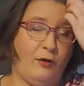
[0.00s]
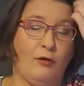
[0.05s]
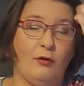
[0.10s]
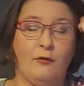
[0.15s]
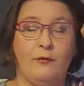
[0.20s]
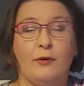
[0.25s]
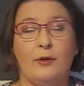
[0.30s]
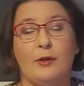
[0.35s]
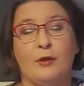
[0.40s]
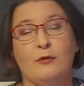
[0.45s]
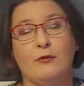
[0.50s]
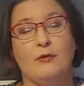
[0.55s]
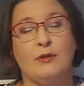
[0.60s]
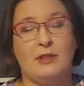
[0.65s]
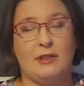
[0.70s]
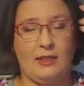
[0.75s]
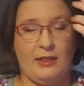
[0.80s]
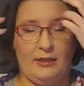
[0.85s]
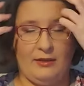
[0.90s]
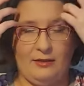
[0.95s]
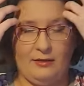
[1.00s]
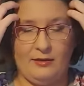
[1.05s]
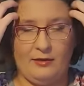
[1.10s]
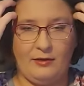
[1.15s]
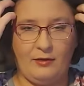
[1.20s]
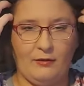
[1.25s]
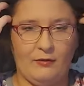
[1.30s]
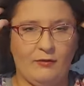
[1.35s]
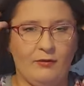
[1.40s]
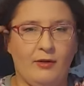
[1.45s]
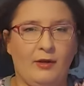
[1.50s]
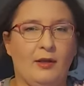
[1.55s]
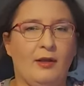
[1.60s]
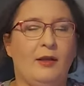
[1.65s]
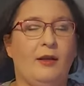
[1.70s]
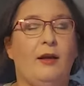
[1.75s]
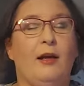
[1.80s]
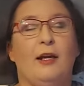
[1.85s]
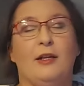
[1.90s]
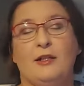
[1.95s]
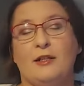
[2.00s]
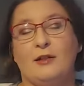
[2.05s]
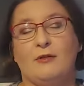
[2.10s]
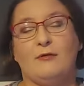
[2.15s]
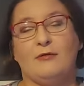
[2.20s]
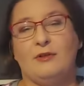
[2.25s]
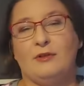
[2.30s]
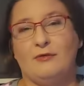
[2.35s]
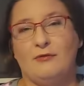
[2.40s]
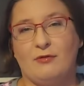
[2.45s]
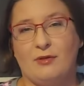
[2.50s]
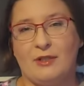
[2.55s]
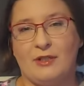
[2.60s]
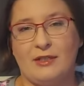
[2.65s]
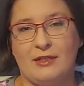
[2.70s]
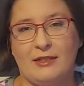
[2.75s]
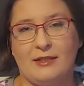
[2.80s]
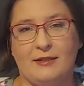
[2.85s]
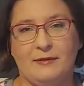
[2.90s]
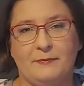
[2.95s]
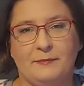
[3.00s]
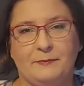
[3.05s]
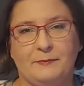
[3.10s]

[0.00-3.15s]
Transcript: very good sale, so I just couldn't resist.